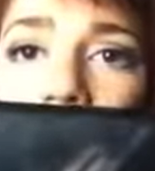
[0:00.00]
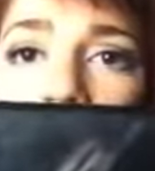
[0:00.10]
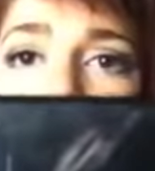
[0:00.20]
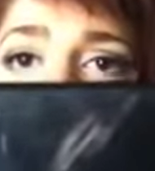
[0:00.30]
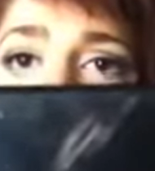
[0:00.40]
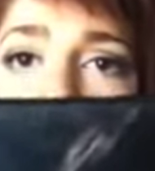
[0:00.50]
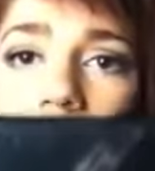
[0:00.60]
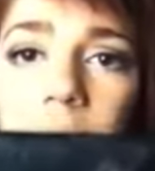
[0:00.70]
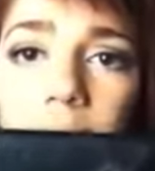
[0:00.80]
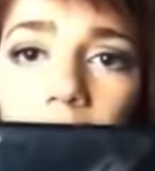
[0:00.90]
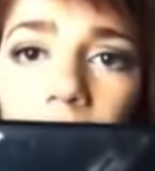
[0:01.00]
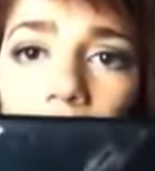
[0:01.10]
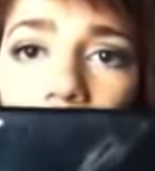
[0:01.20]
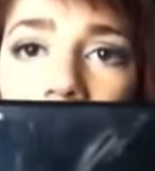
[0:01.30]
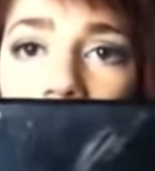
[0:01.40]
So it's about
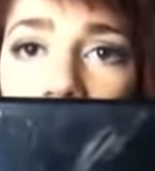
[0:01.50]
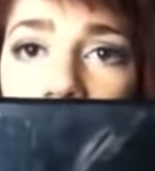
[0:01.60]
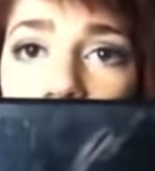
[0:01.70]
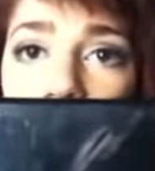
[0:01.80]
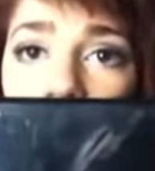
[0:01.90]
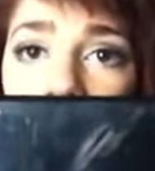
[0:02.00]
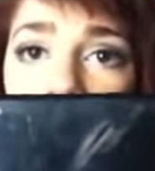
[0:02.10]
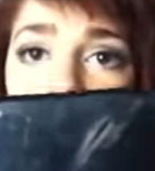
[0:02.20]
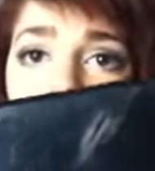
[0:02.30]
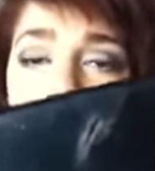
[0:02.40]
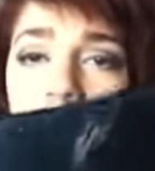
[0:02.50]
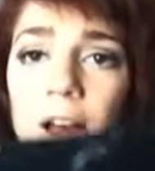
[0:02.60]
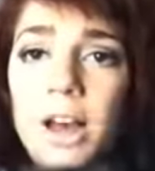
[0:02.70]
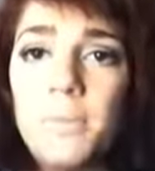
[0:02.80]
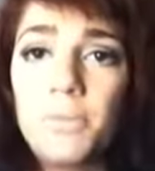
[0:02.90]
this size,
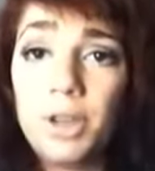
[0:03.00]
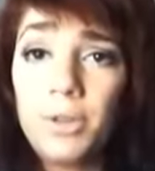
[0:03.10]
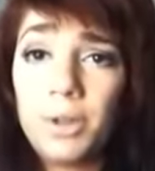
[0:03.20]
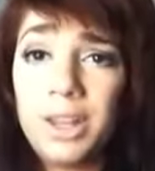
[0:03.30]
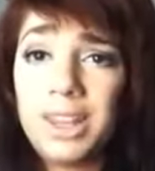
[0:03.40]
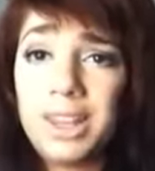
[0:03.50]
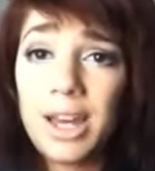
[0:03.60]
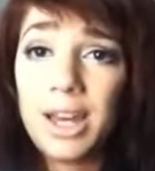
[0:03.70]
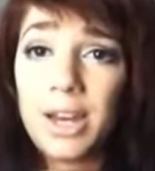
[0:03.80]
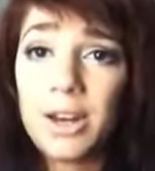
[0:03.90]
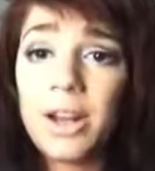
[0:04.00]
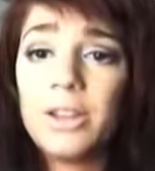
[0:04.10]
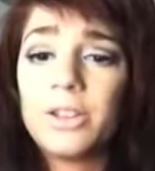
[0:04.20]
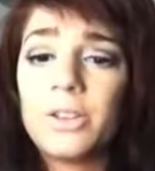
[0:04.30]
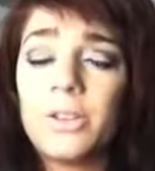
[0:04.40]
really, really thin,
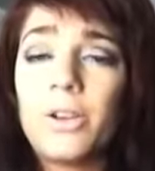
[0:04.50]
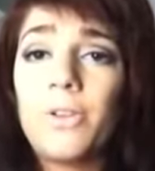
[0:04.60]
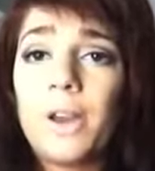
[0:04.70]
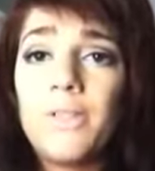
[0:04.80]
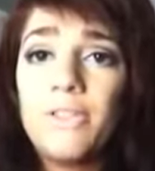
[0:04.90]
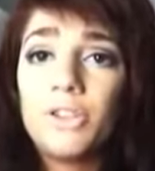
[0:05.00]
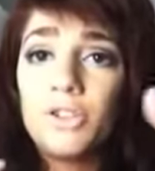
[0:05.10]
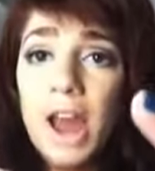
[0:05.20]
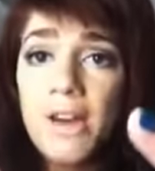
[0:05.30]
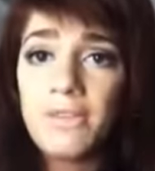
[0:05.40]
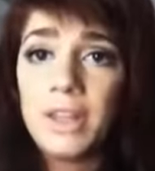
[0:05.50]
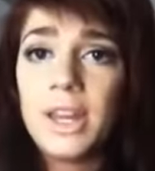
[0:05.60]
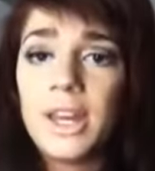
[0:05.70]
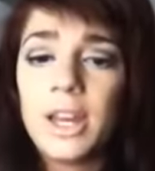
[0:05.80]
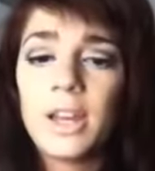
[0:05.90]
so they're great for
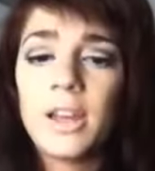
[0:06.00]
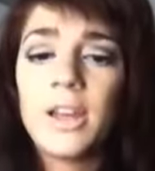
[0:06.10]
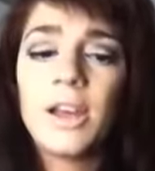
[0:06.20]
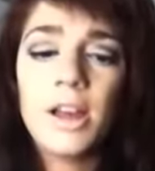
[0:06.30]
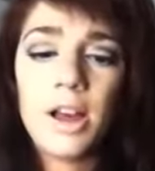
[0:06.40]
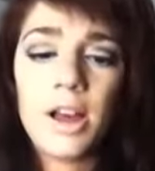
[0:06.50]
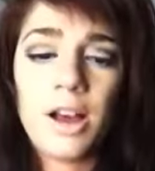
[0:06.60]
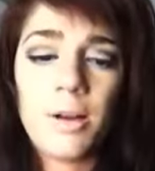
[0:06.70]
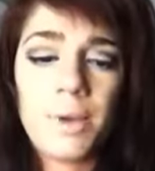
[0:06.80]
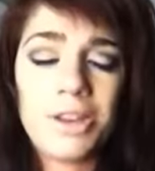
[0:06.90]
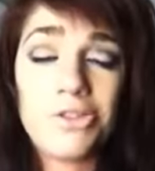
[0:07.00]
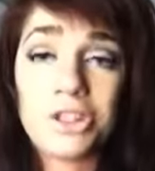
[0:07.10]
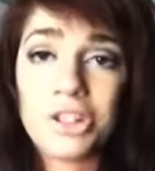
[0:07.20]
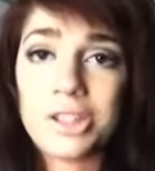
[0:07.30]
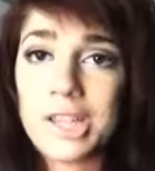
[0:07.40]
traveling. I
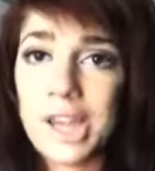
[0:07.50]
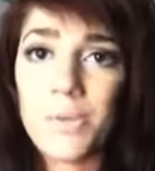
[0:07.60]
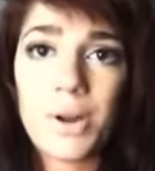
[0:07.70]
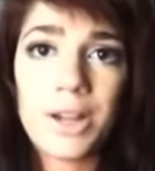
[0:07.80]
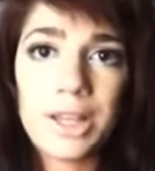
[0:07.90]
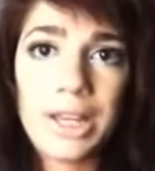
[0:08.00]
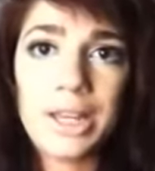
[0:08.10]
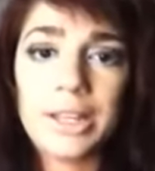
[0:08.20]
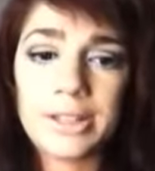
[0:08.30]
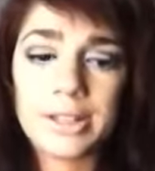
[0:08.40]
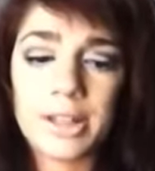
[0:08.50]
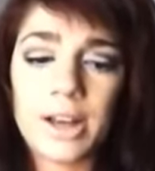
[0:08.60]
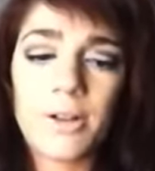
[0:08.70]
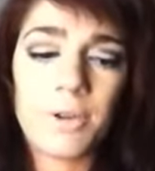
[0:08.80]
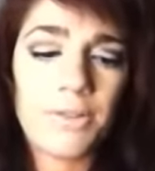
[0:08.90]
usually just take one of these
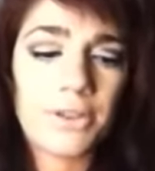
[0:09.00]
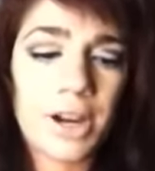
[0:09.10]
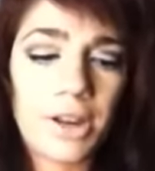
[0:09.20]
whenever I